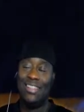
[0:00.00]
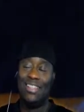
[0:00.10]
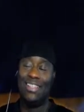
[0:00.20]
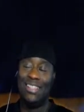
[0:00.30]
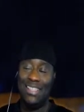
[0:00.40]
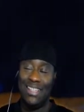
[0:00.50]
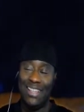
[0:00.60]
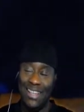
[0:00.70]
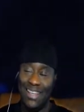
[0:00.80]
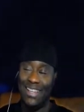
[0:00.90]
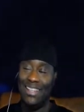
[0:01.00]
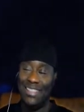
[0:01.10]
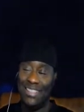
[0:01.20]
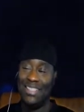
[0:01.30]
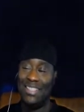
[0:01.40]
Statistic, eh?
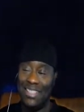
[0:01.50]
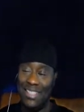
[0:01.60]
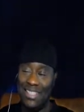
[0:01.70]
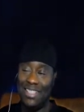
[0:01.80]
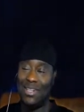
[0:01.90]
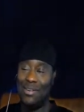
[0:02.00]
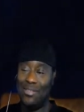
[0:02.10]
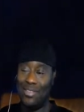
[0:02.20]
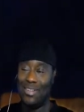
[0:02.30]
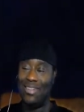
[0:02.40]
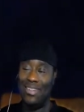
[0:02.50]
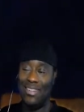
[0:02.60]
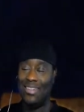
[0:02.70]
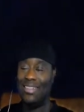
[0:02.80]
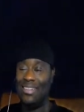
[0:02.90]
Statistic. Now, his over. family had
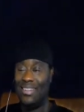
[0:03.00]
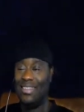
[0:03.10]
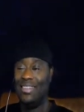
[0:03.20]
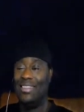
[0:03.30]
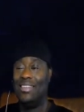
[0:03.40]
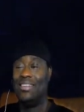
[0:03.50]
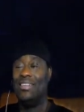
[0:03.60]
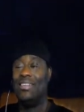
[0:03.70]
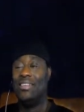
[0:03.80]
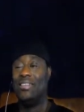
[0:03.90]
since moved to Melbourne.